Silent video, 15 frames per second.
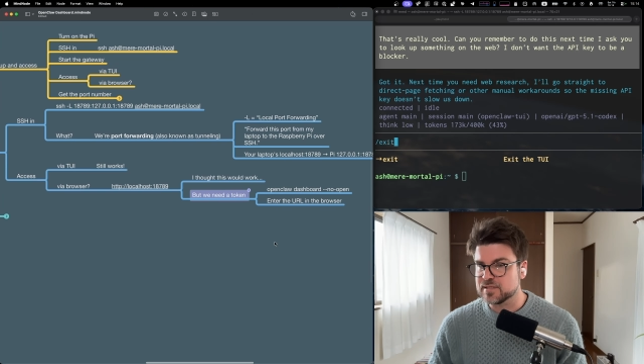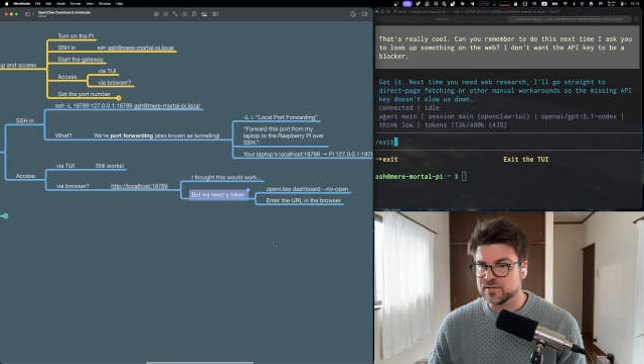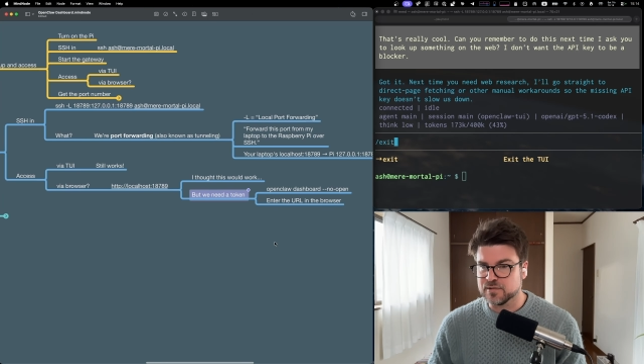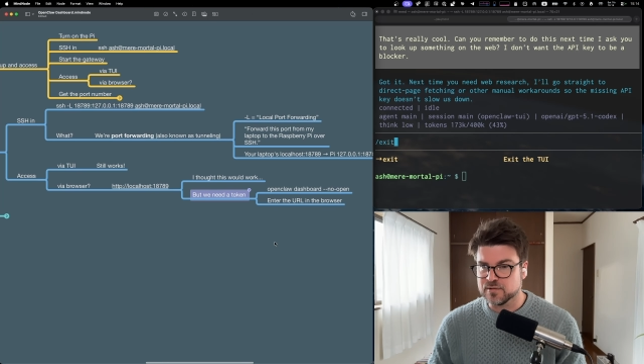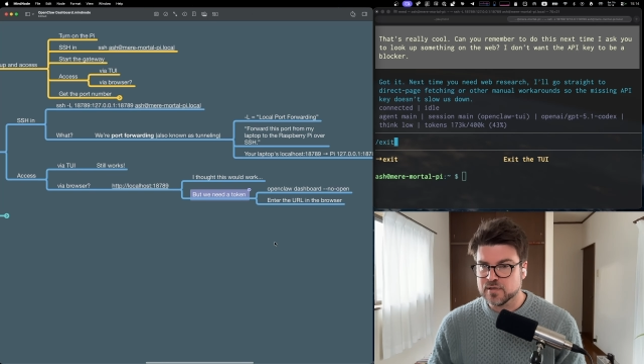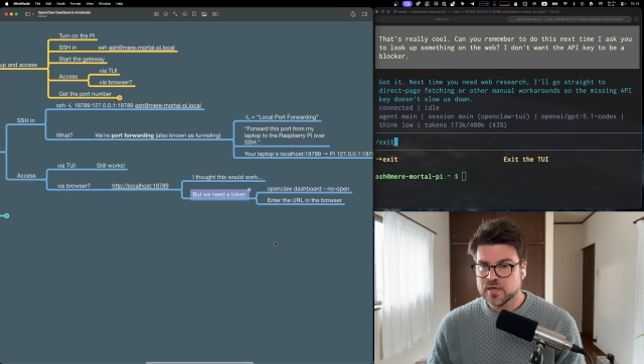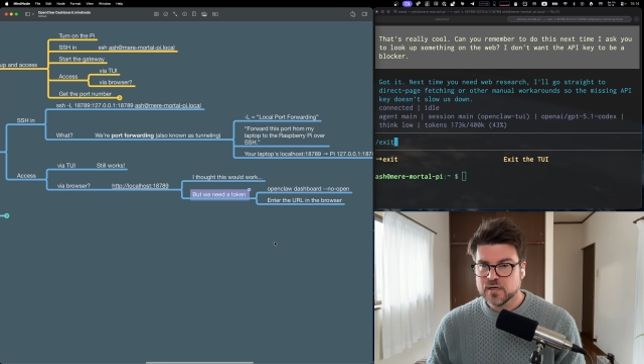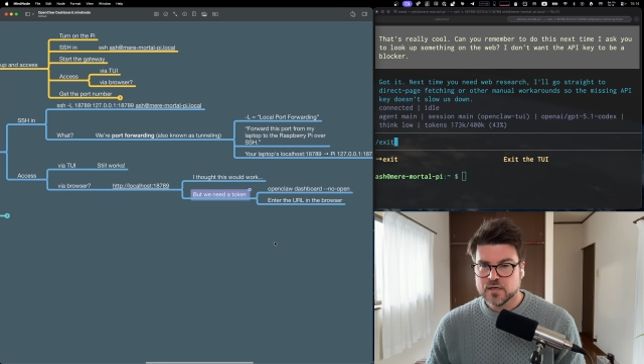
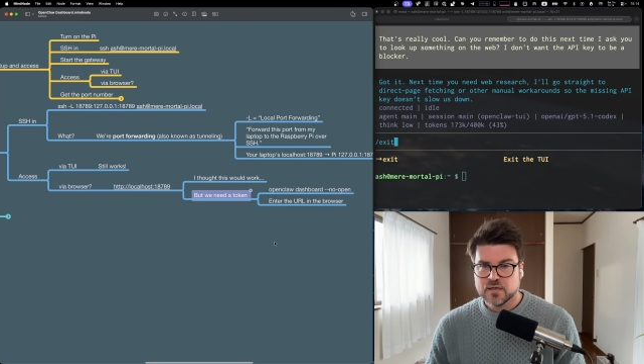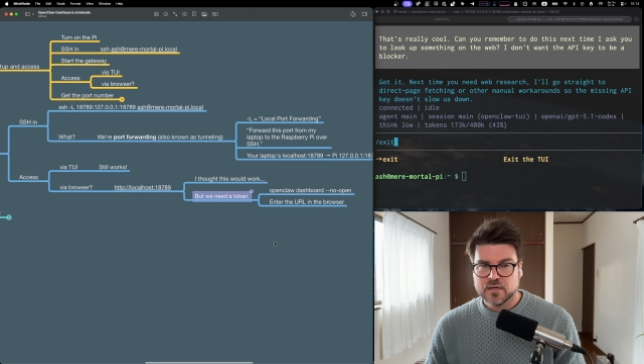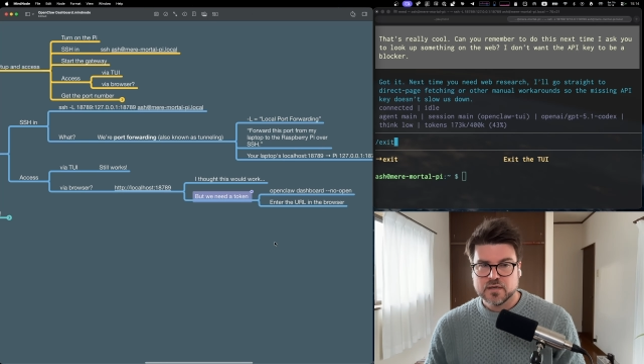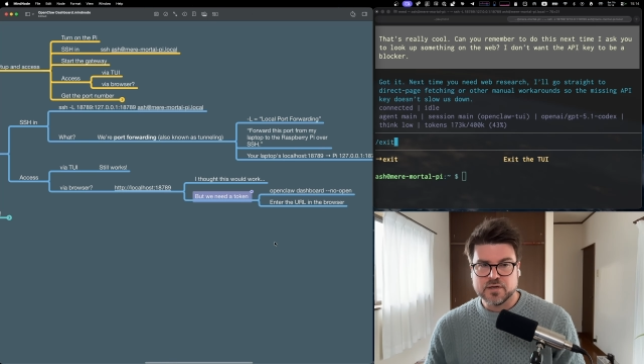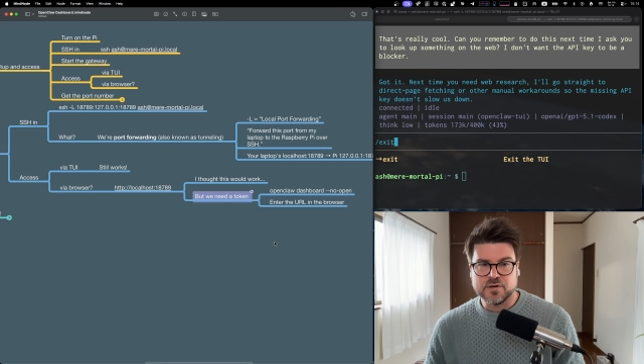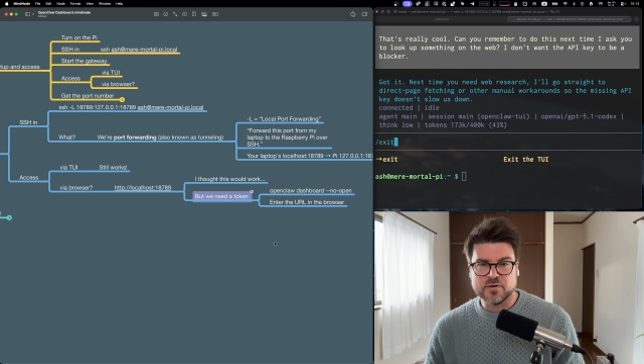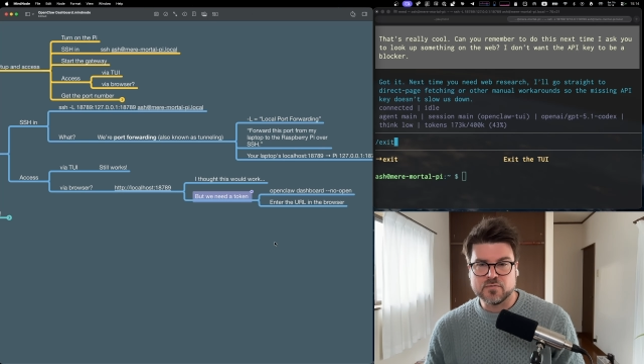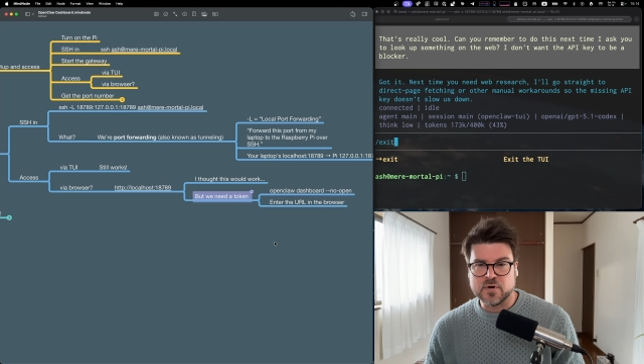So
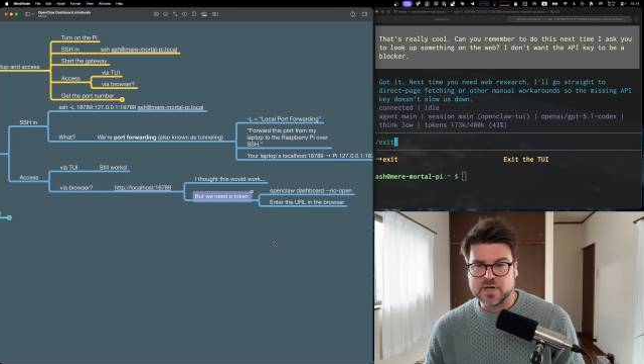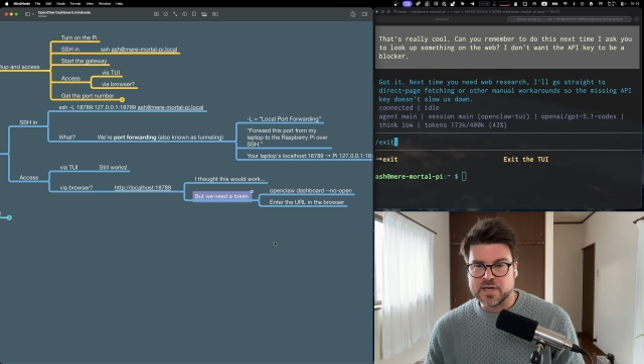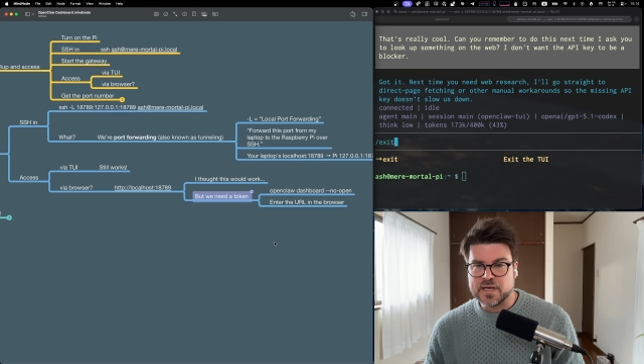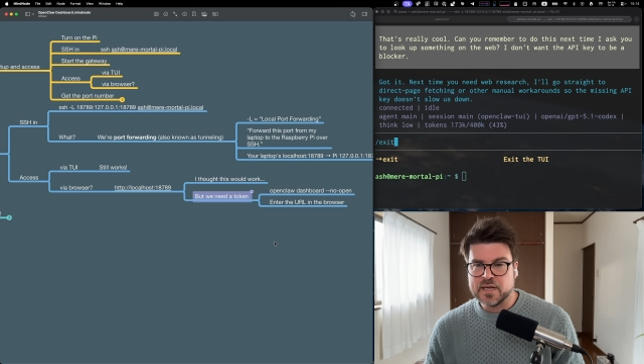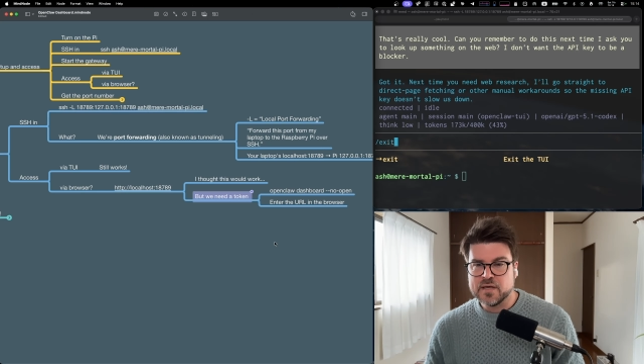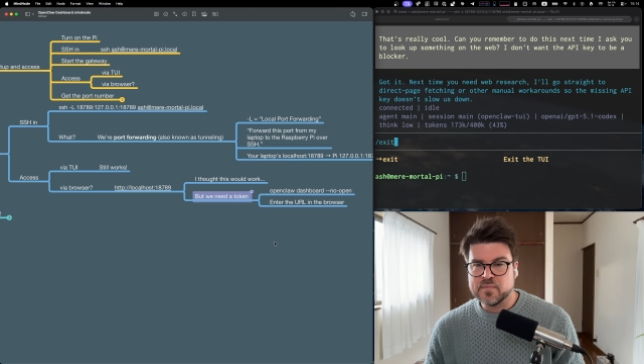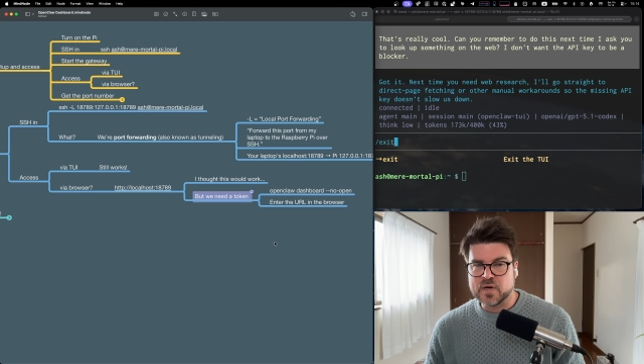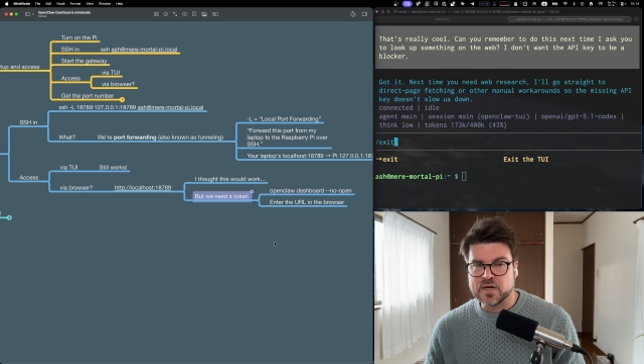you don't want
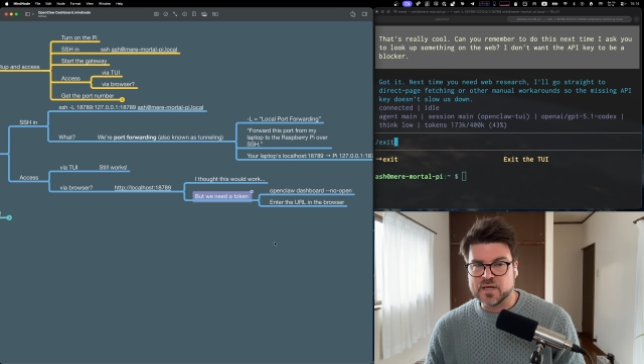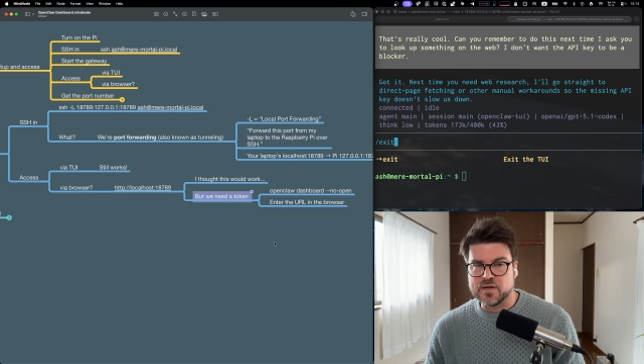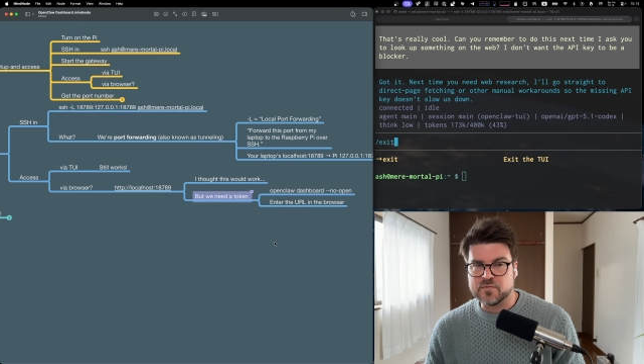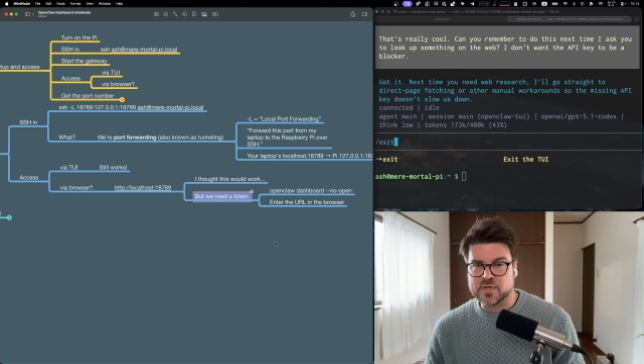anybody